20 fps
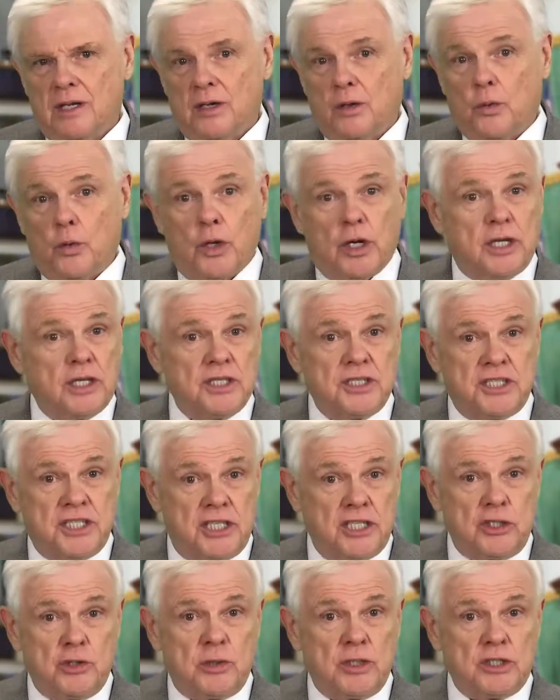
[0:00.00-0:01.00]
We're
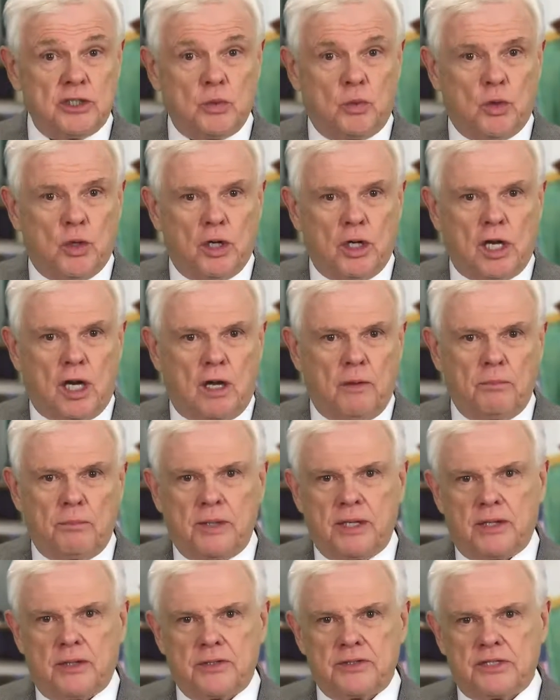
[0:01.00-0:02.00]
continuing to work on
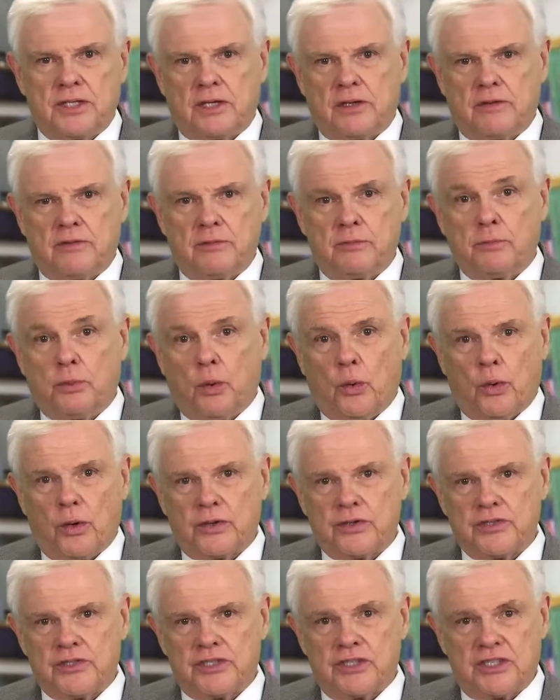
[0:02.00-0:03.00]
bills that are of
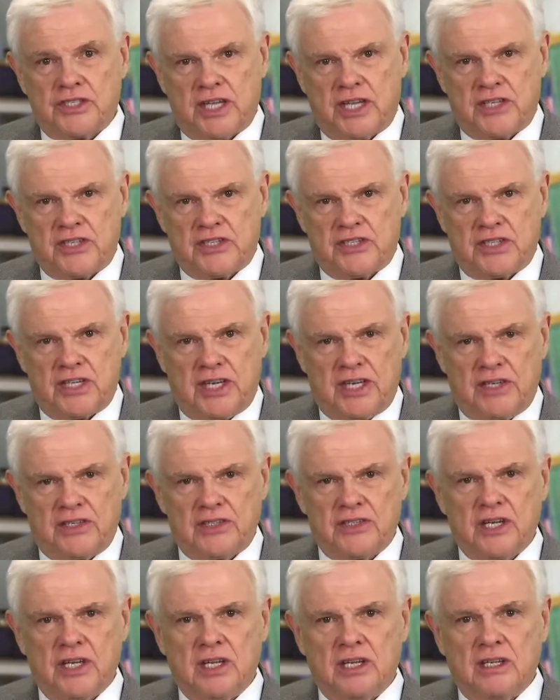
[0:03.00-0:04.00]
importance to
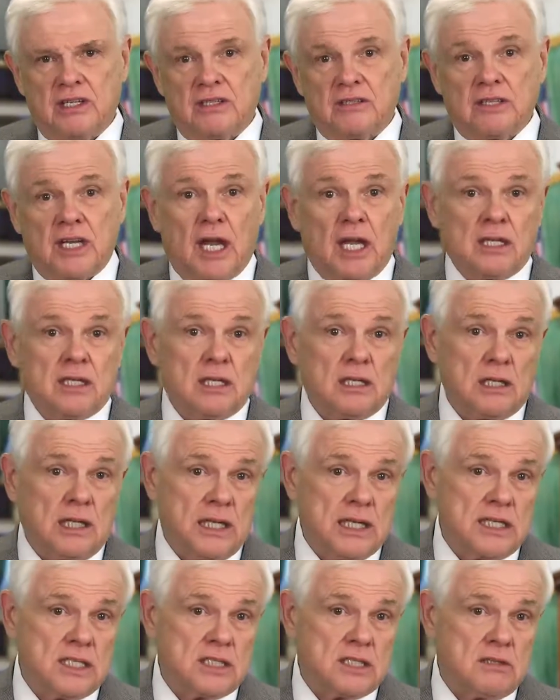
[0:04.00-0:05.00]
Tennesseans, not the
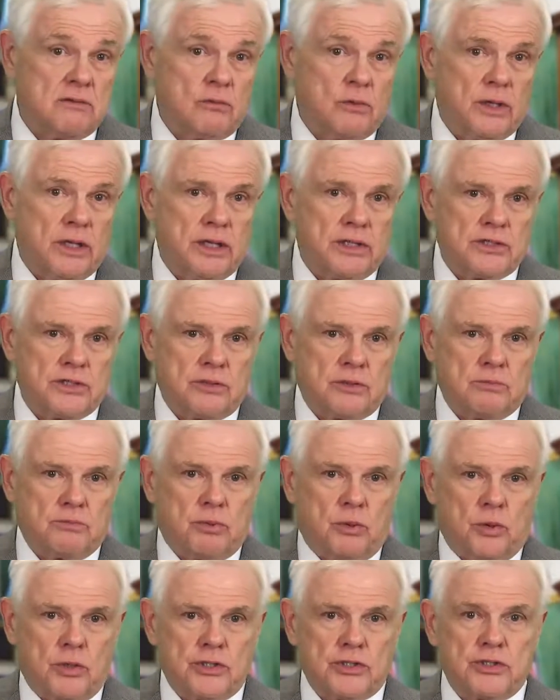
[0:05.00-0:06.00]
least of which are the
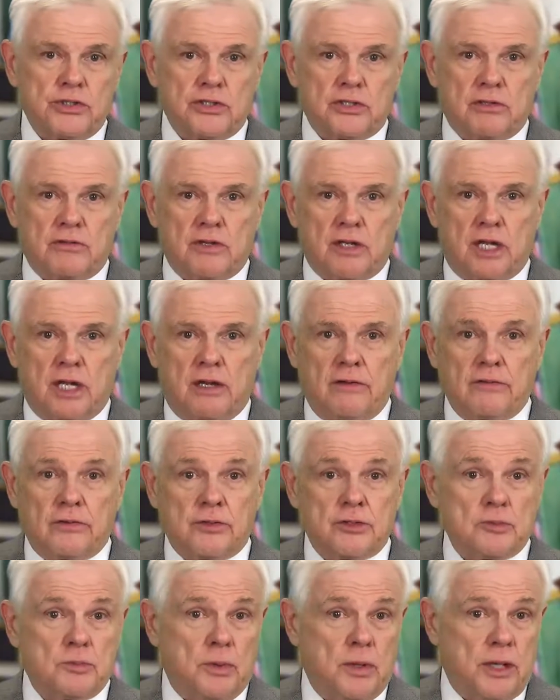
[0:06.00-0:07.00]
portions of the
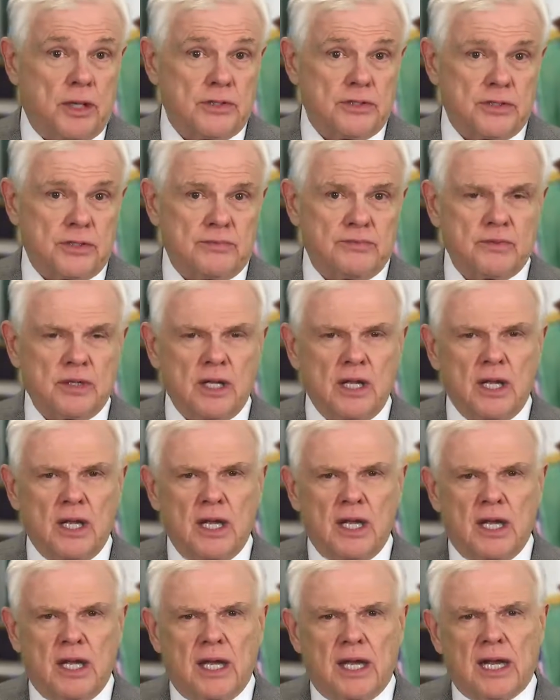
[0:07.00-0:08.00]
governor's budget.
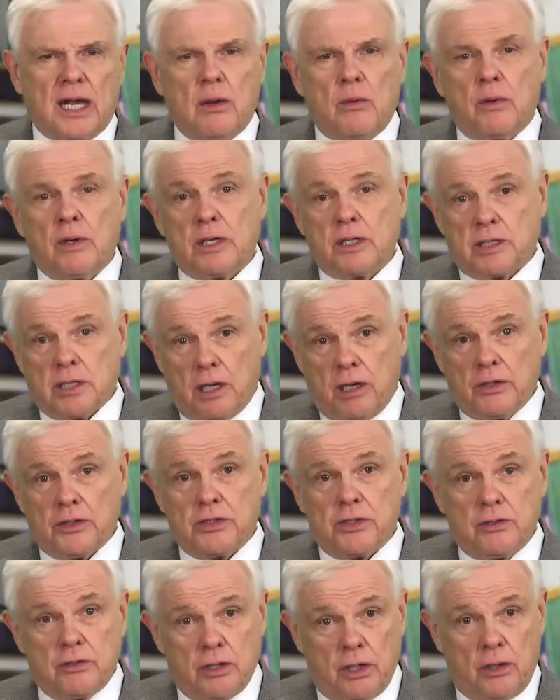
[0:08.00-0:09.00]
And I want to talk
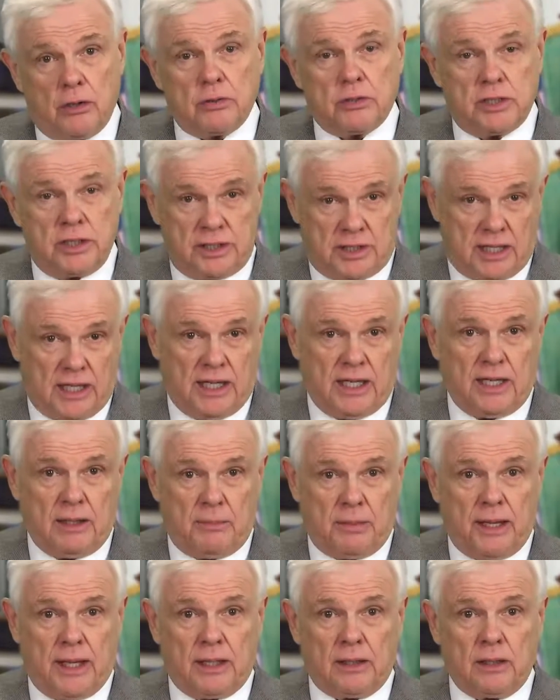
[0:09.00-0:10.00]
to you, though, today
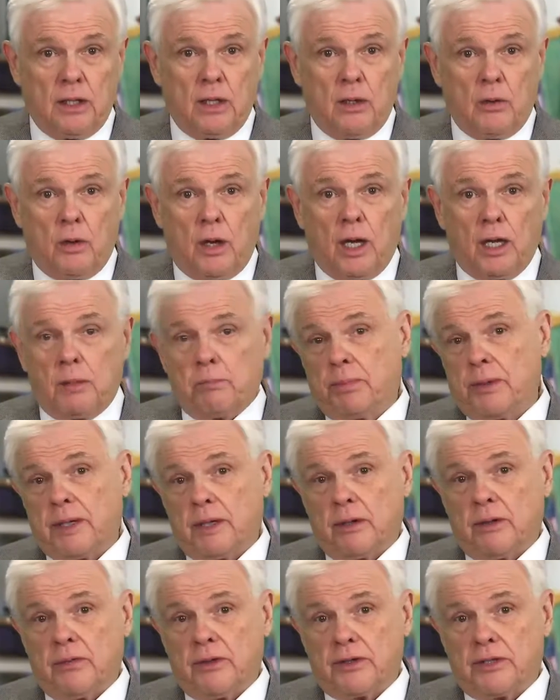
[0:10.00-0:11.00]
about a
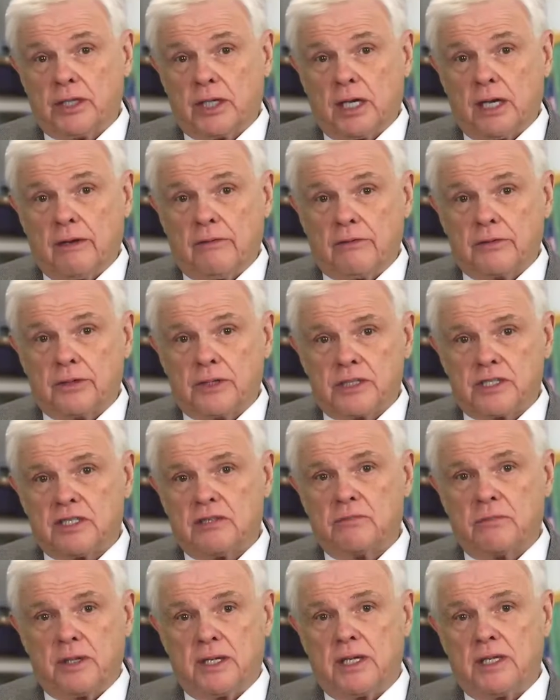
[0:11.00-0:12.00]
bill that the governor has
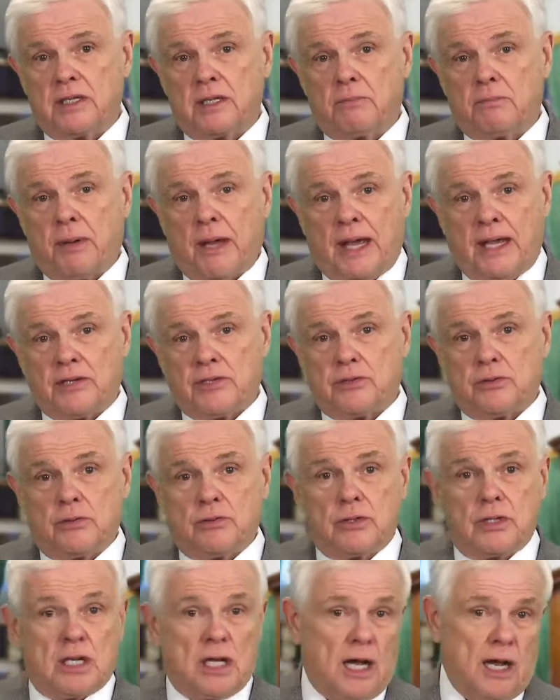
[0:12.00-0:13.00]
submitted that passed through
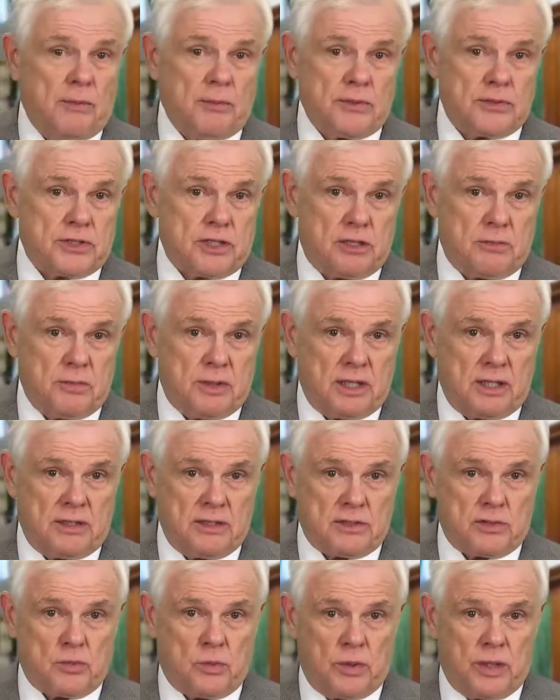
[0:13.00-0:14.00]
the Commerce Committee
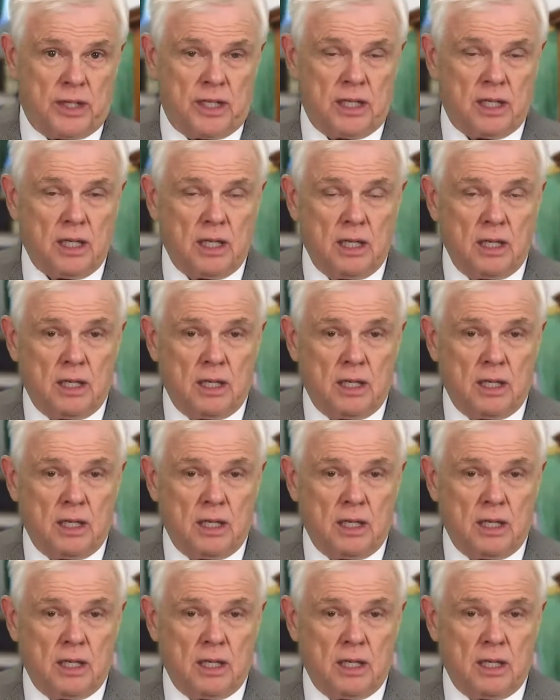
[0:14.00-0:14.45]
this week,